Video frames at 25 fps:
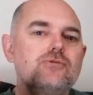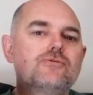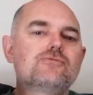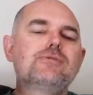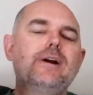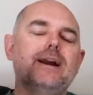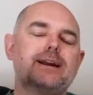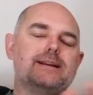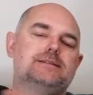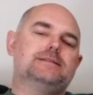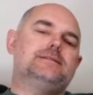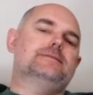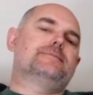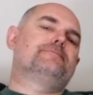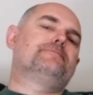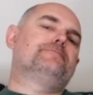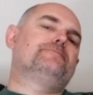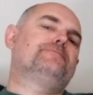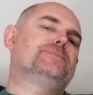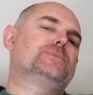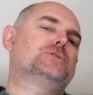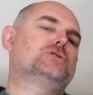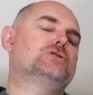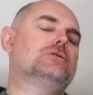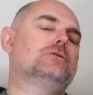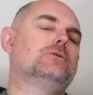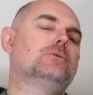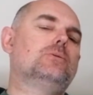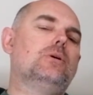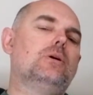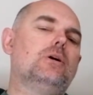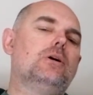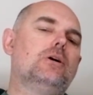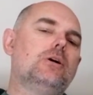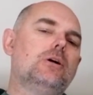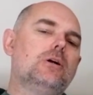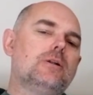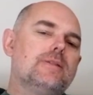Right,
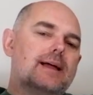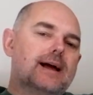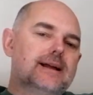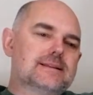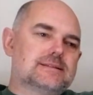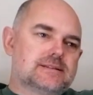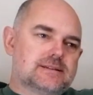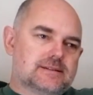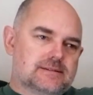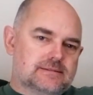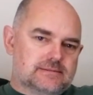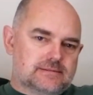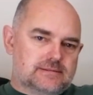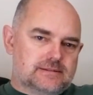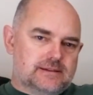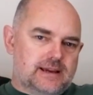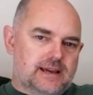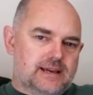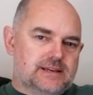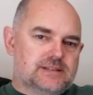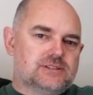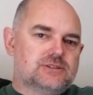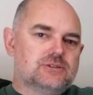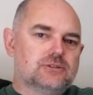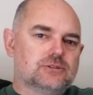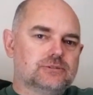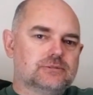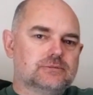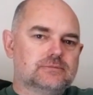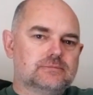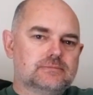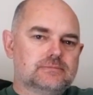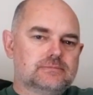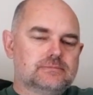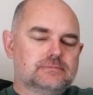so all that is done.